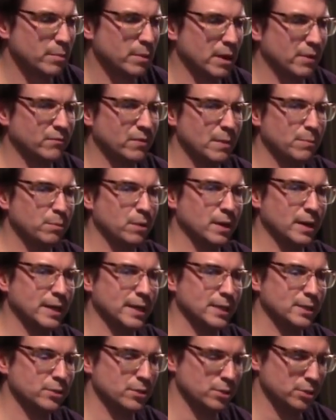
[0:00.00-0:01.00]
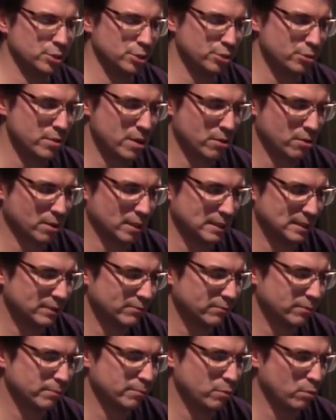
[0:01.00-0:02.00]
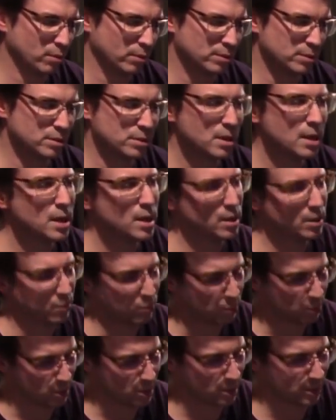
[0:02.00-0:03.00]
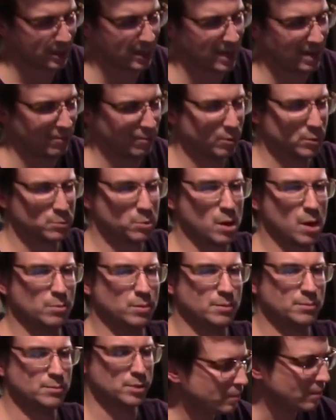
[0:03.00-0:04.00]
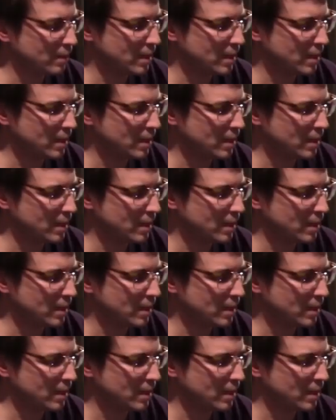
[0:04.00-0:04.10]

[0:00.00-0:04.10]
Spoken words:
But if I plug it into the 2 that are on different ports, we're not going to have those problems.